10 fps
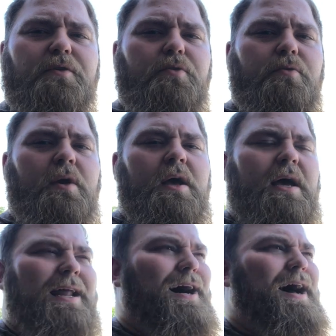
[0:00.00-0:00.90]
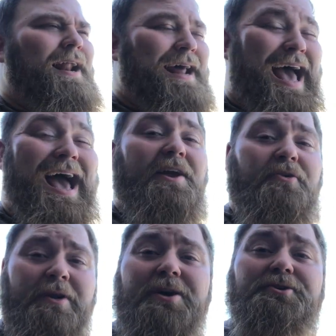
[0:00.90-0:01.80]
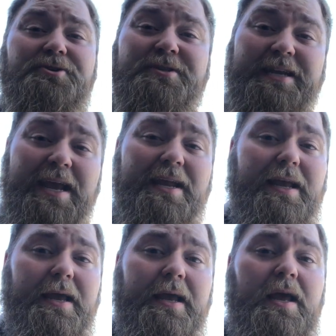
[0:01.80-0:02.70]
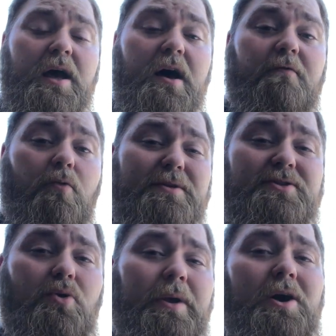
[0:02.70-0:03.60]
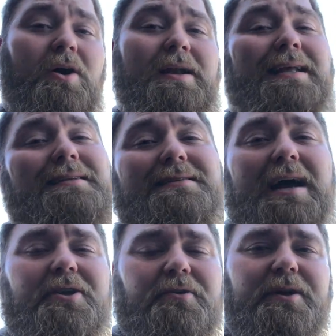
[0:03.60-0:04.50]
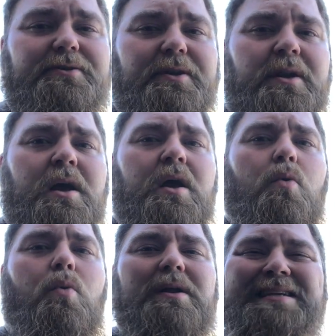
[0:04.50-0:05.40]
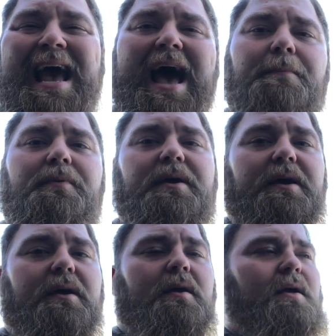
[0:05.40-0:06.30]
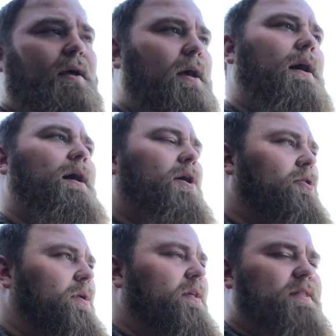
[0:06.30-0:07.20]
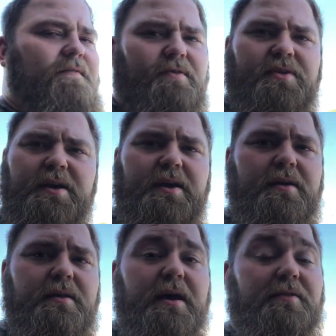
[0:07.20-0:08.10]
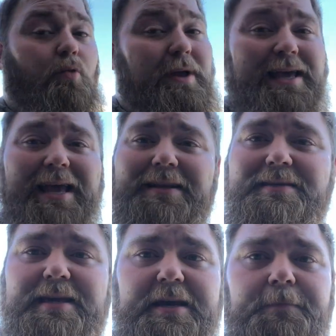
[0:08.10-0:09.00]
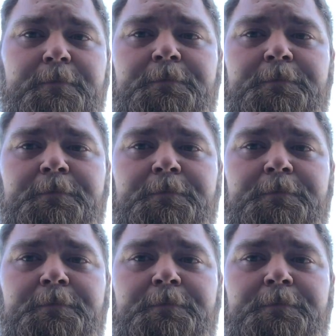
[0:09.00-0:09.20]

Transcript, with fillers: you an accurate understanding of what's going on inside your engine, what's happening underneath everything that we can't see.